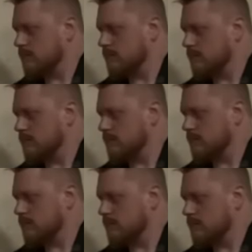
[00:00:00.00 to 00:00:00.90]

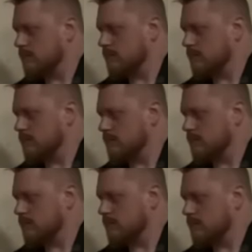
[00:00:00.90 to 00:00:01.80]

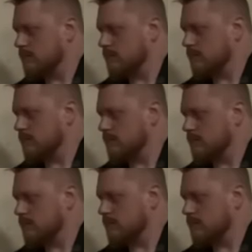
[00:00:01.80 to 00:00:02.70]

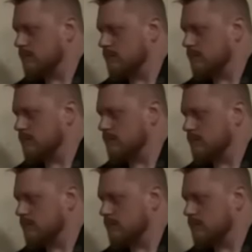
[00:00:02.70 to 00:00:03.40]
[no speech]